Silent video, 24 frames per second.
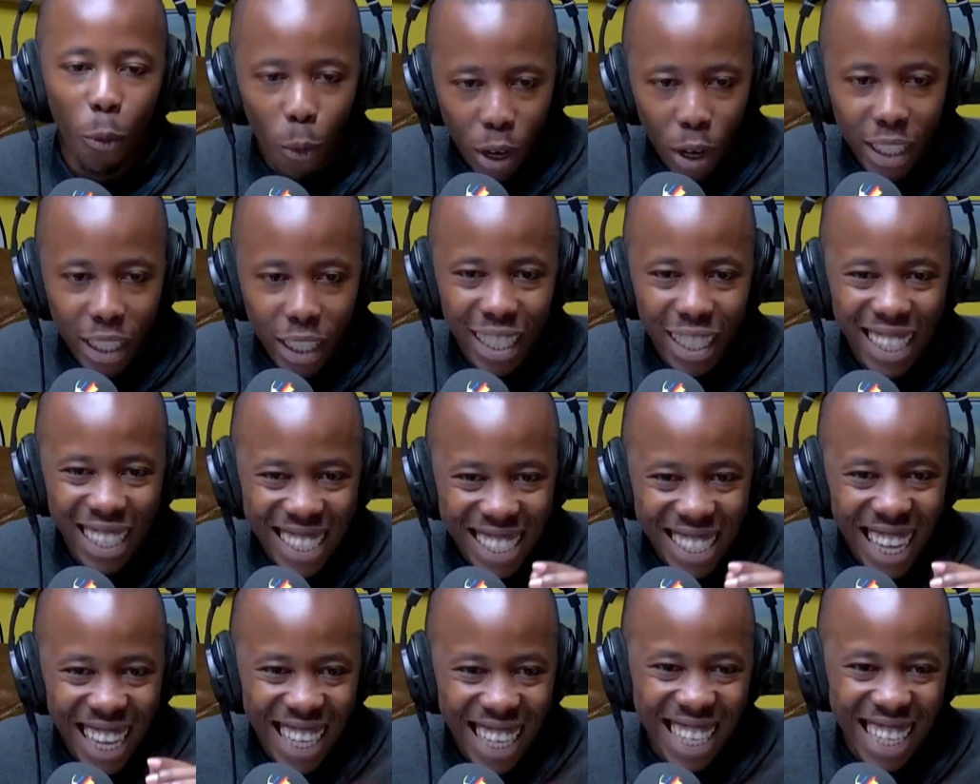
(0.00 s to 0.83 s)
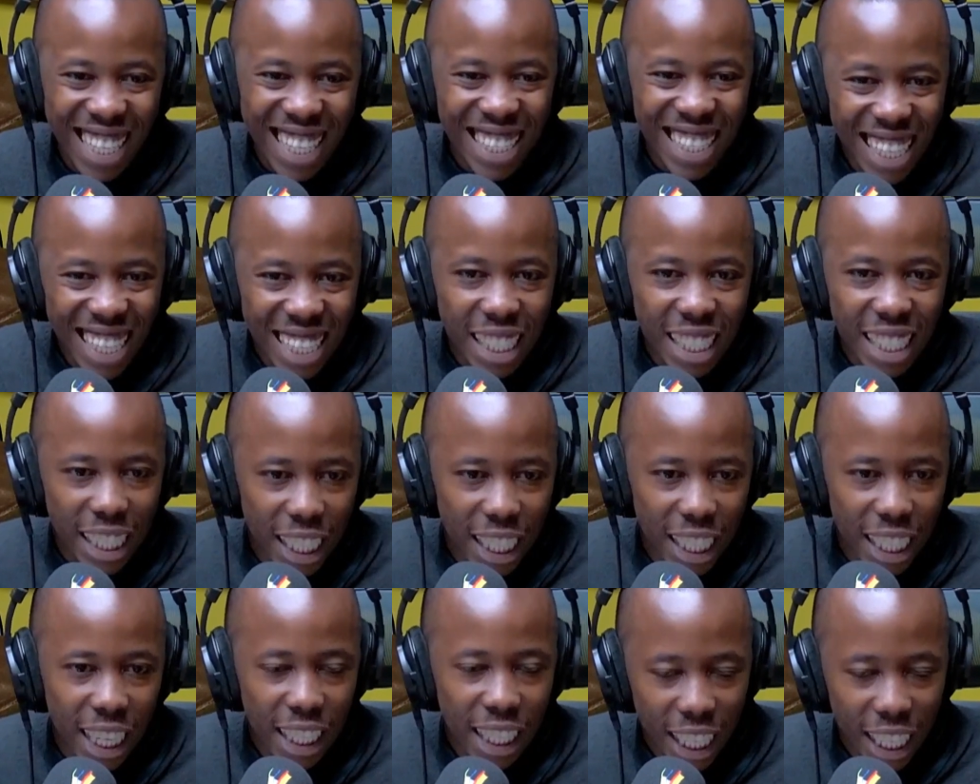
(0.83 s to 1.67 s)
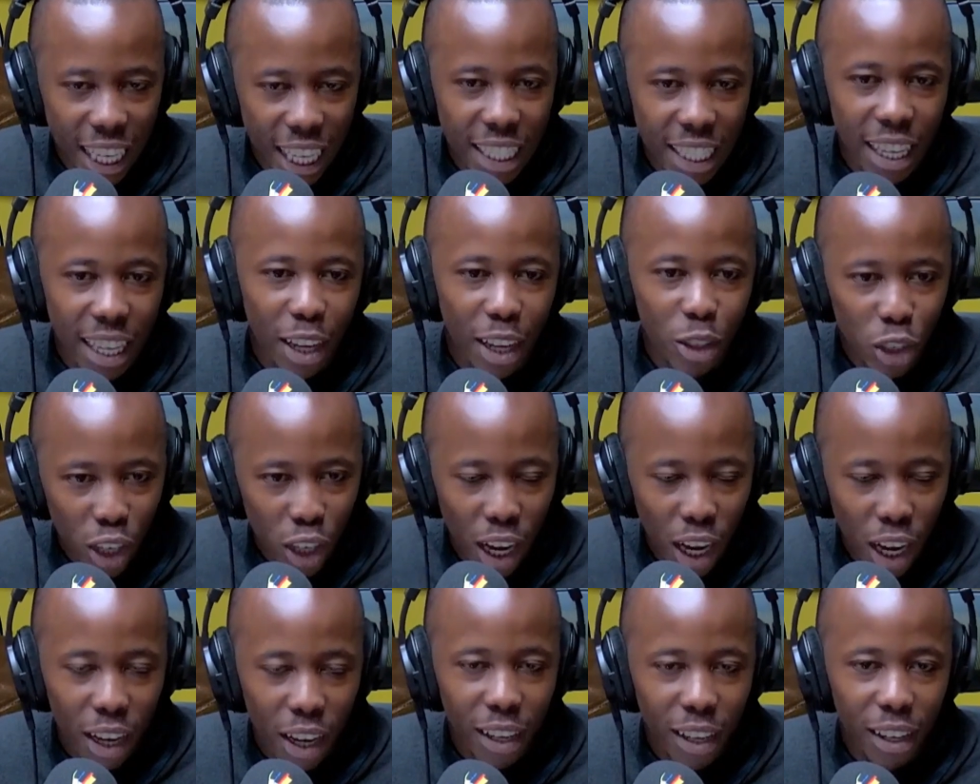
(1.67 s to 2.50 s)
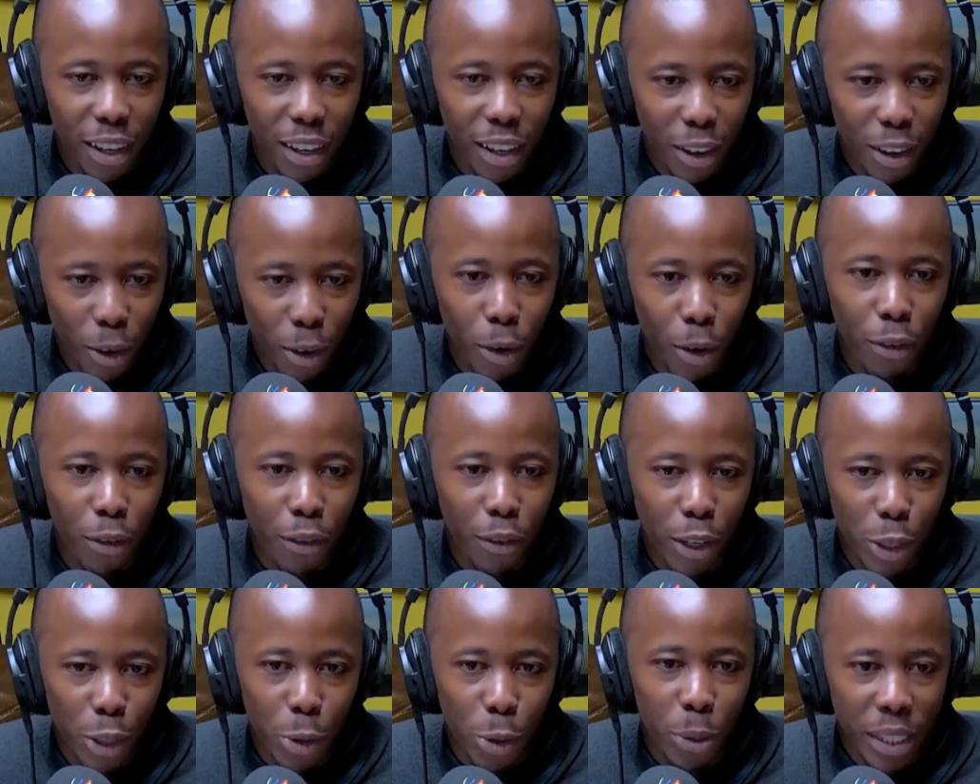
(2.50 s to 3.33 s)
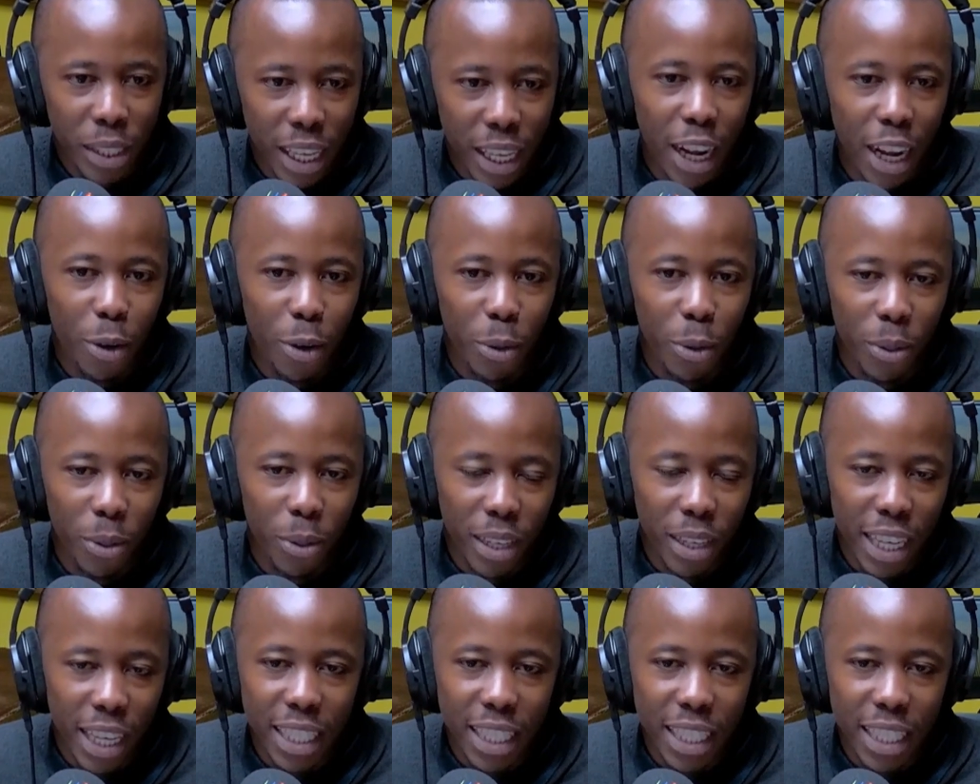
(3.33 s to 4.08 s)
What is that necessity that gets a chunk of your salary?